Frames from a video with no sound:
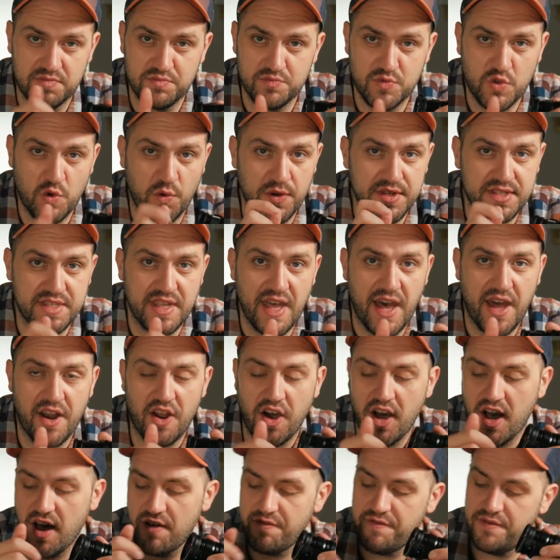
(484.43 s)
twist that
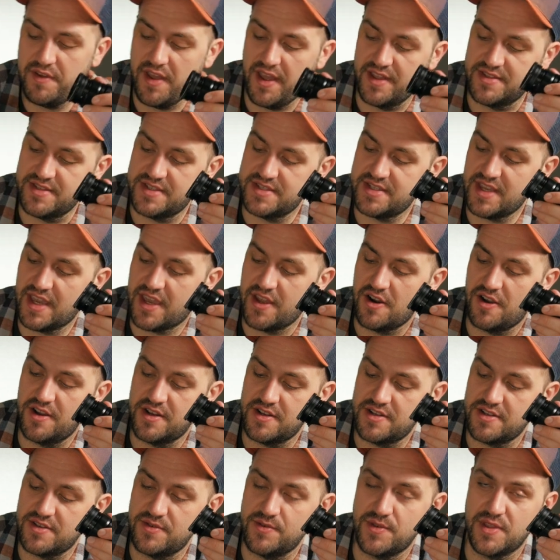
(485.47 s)
off and stick it
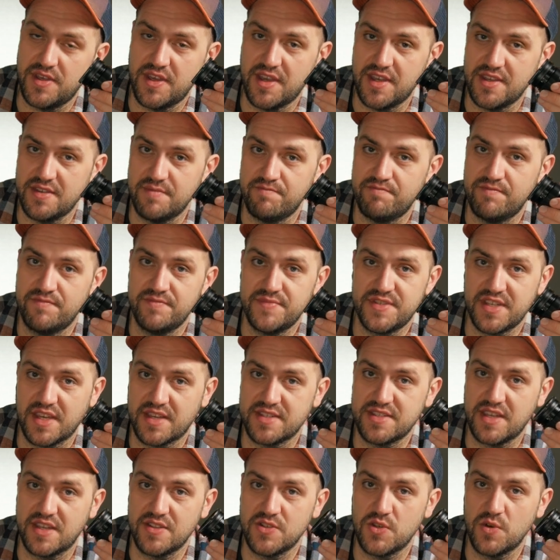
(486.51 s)
onto the
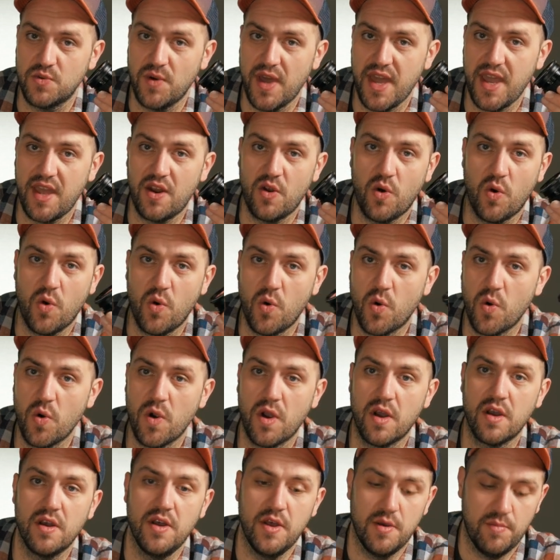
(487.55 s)
16-2.8
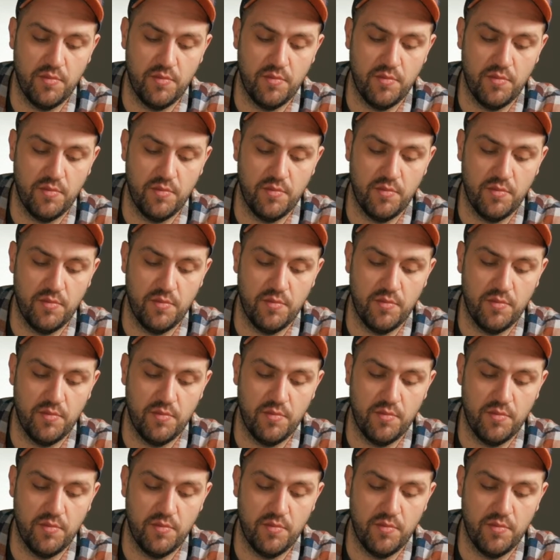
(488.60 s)
or